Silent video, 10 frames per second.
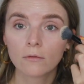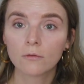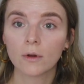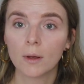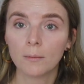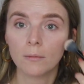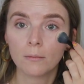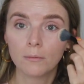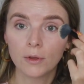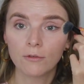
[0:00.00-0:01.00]
from
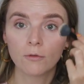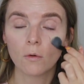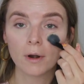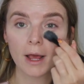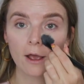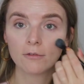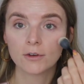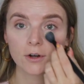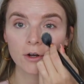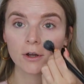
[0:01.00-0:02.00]
before and
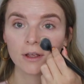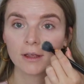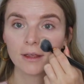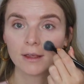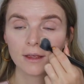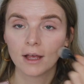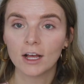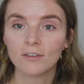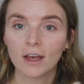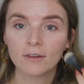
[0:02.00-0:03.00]
after
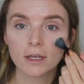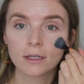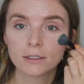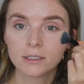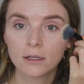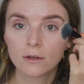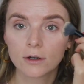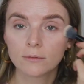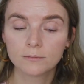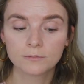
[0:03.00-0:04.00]
of having
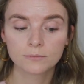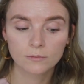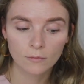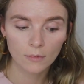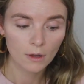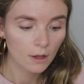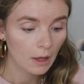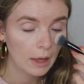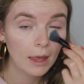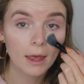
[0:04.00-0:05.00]
concealer,
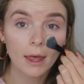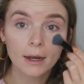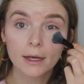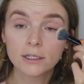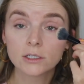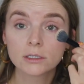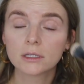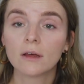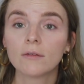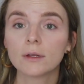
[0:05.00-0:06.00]
and I just
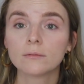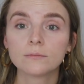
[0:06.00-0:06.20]
love it.